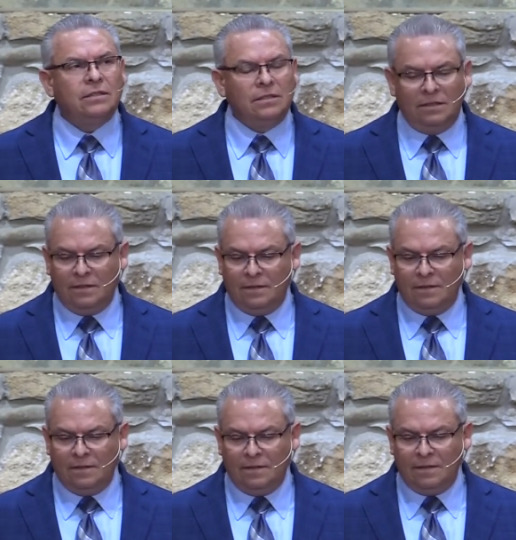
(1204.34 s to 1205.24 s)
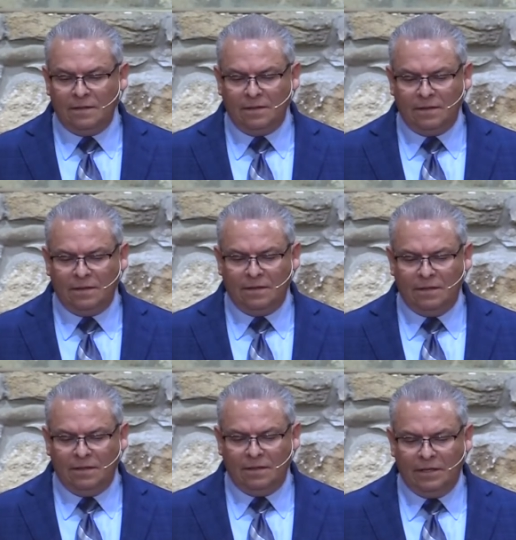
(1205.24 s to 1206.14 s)

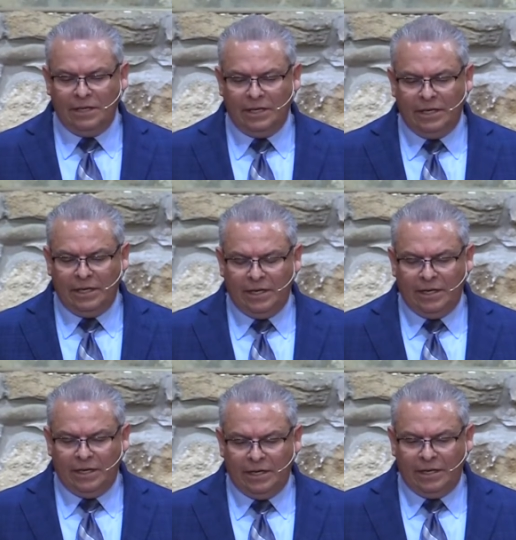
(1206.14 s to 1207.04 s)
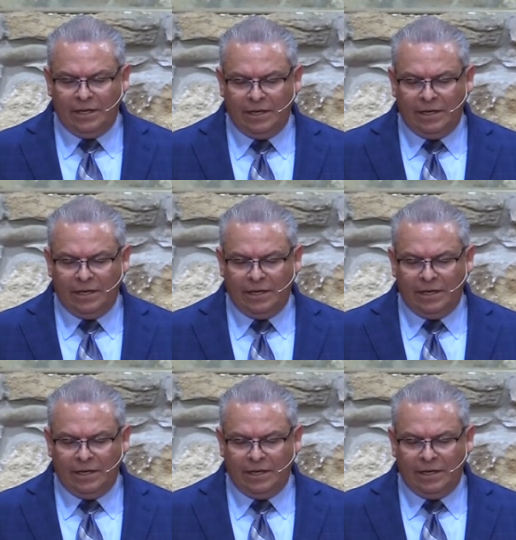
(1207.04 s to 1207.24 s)
(no one is talking)